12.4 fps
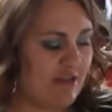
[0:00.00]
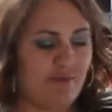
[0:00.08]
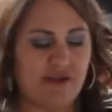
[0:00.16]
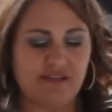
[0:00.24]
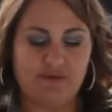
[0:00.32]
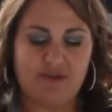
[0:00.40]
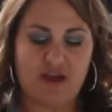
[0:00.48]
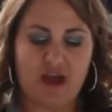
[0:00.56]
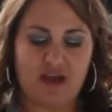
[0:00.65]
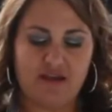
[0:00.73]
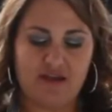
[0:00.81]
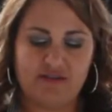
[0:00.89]
the best way that
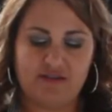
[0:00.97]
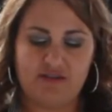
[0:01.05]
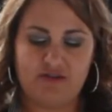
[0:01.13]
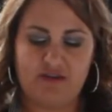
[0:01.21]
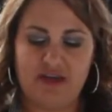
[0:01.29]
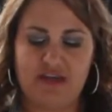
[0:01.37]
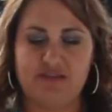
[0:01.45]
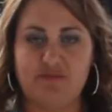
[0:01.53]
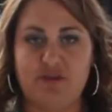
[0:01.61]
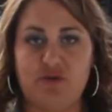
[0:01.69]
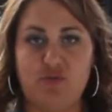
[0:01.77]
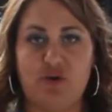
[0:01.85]
I like to do it is
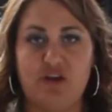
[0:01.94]
with